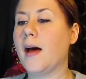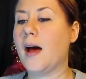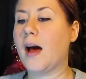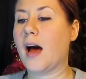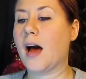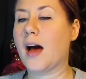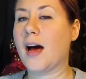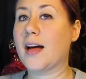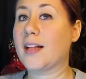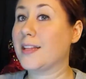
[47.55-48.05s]

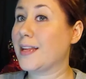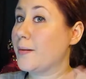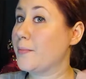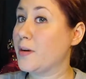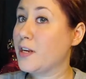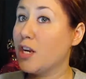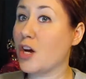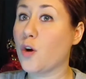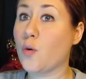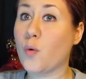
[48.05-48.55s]
Uh, let
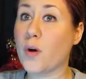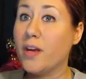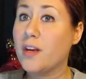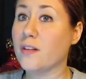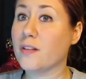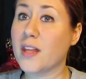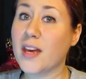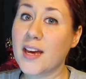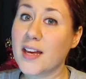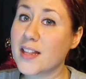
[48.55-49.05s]
me know what you
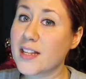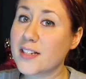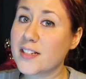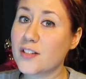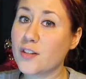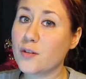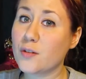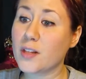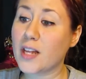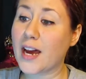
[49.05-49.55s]
think of this
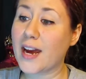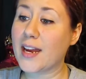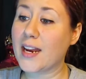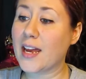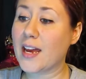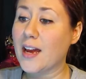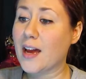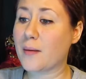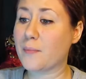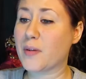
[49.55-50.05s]
new
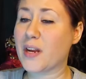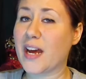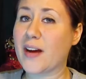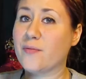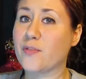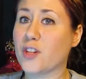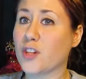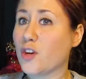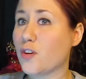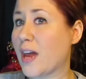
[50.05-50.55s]
lighting. I'm going to
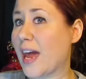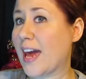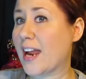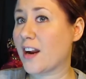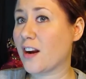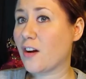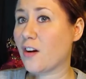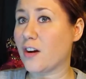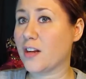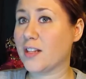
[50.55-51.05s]
have to look at
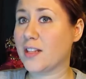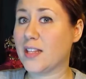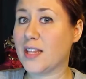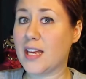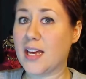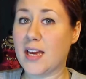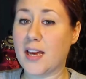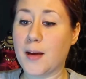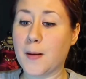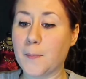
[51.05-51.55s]
it on
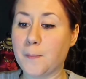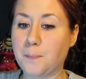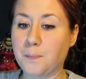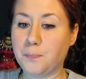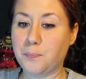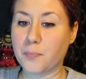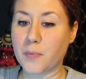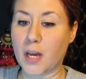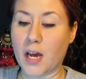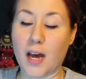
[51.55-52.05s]
the
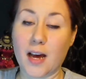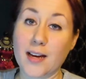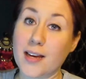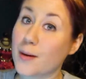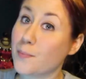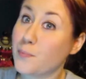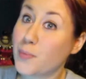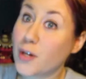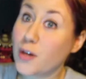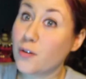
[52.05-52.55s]
uh,
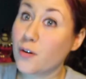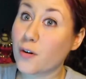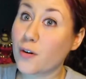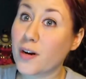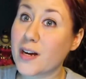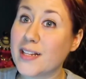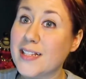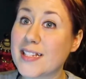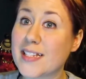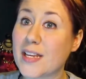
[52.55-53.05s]
computer
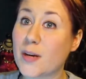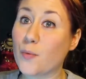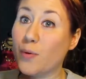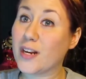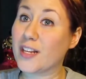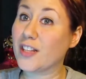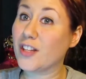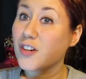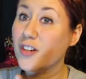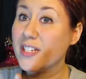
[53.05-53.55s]
and see what
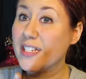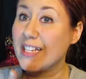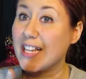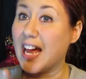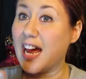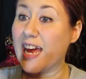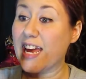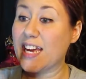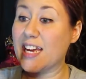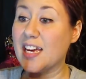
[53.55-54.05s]
it looks
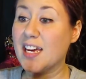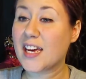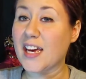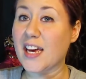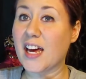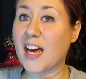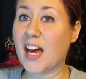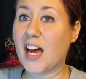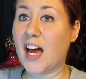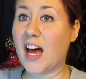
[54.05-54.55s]
like.
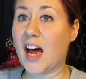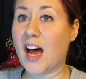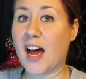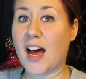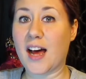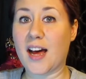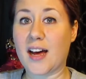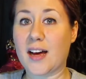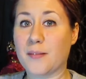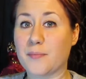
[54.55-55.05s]

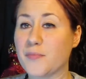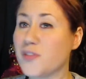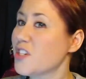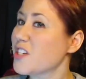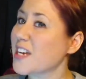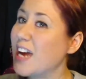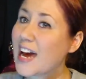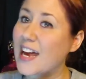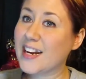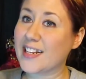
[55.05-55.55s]
Um,
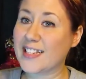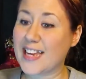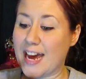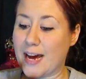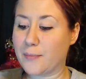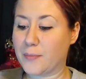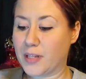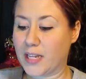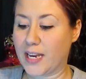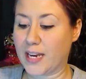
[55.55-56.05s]
just kind of
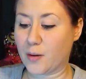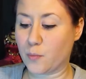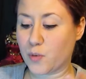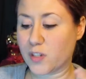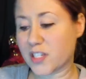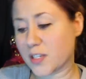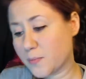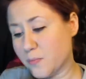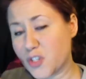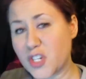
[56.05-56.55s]
dabbling with
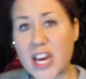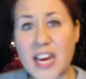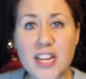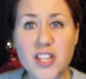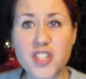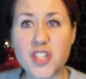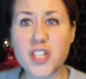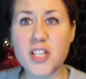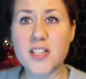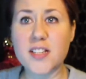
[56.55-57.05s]
some
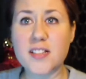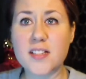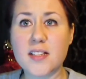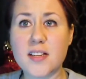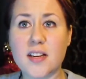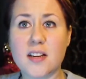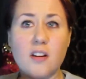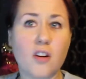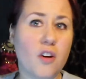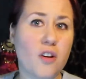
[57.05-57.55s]
changes
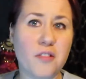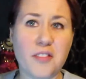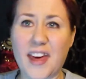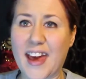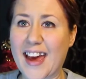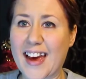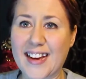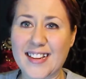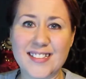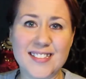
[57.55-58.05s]
and all
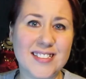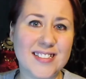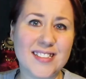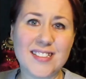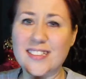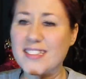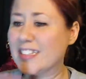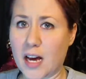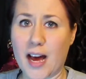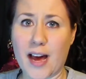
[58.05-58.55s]
that.
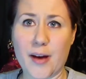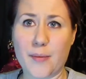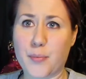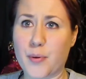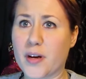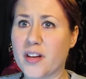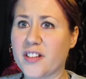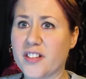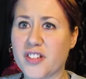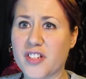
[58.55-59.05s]
I
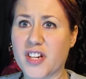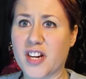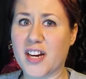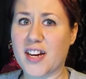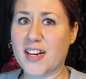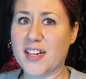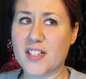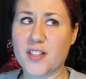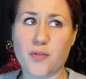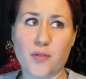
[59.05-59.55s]

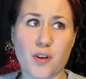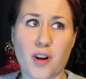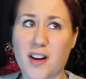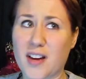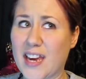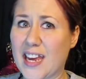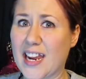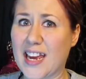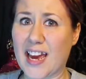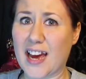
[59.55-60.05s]
apologize for not
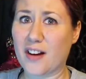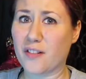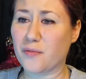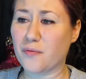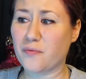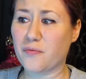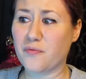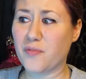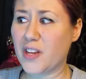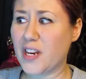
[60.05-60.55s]
getting out
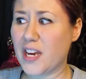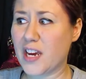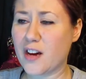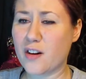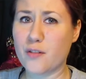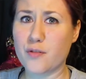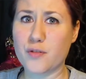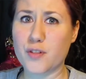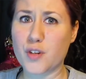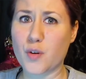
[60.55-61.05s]

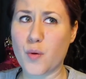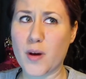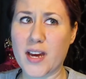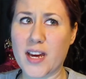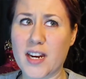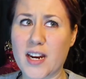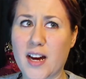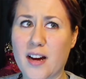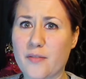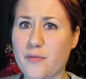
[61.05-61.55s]
videos quick
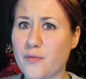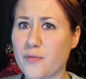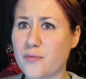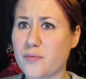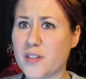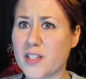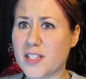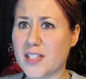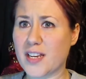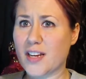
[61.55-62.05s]
enough,
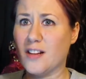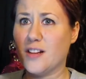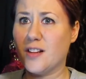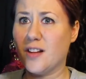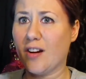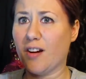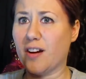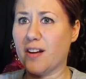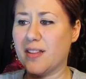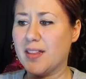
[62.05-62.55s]
still
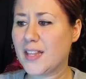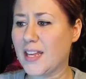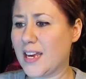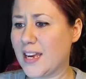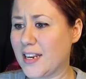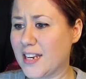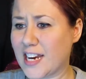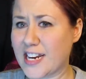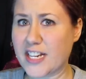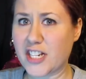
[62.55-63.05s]
on
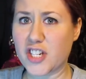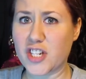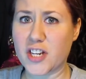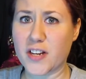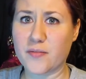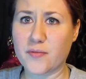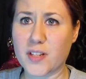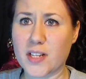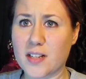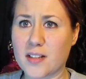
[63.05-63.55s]
the night
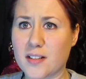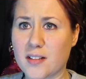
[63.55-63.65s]
shift